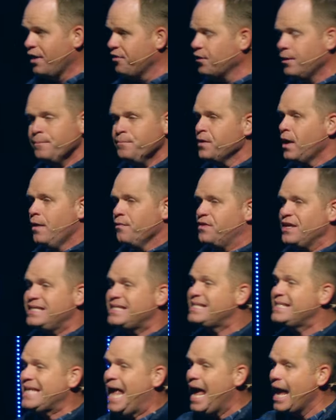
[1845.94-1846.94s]
with the
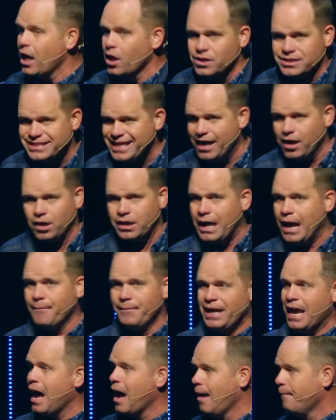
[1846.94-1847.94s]
sales that are
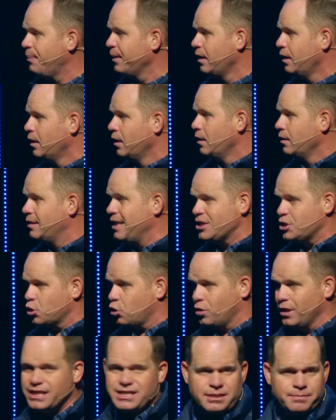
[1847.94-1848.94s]
coming up this
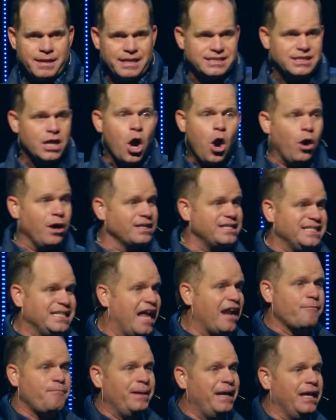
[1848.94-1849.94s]
Christmas, or
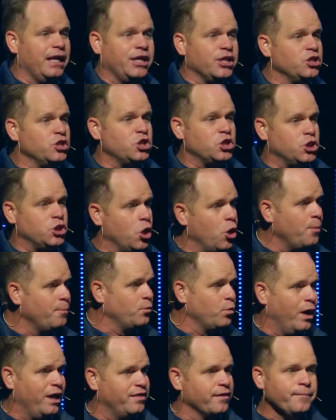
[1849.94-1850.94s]
instead of being consumed
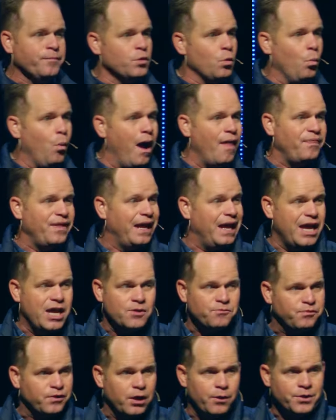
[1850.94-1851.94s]
with what the
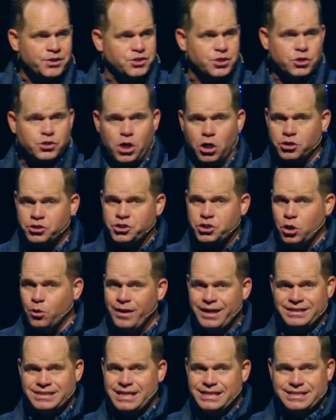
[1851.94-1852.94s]
influencers are
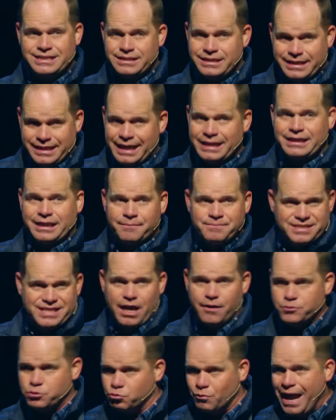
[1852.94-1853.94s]
doing to get
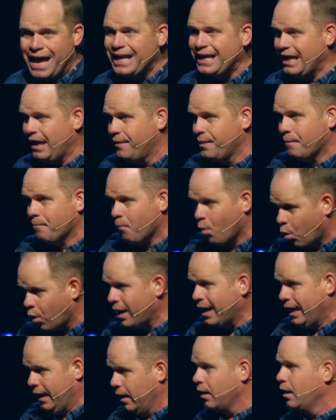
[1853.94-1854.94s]
themselves ready in the
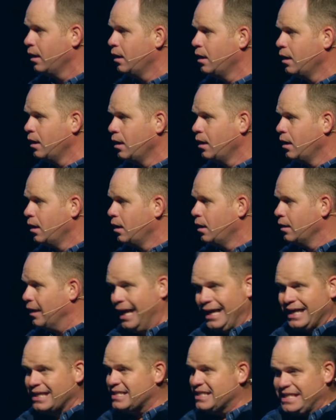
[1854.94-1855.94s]
morning,
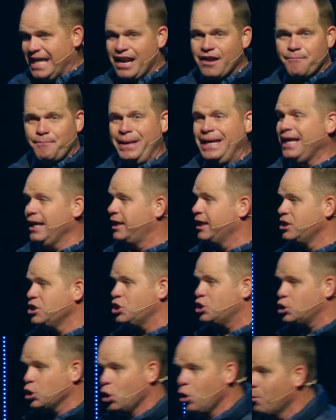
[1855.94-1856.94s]
like instead of being
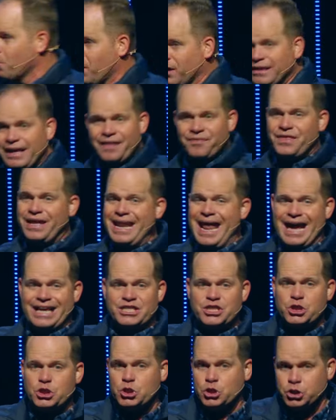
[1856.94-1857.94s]
consumed with the
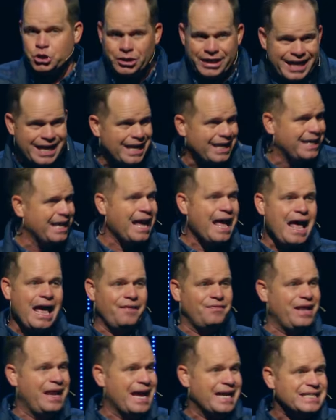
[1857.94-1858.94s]
next trend
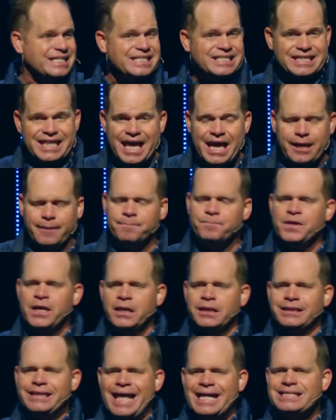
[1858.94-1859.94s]
and the next thing,
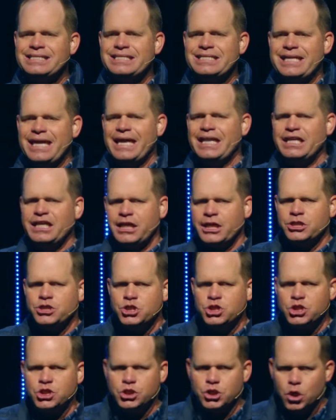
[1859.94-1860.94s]
let's get
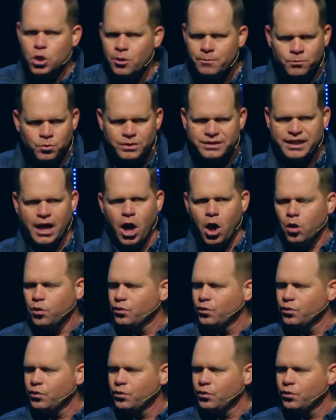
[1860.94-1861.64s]
consumed with the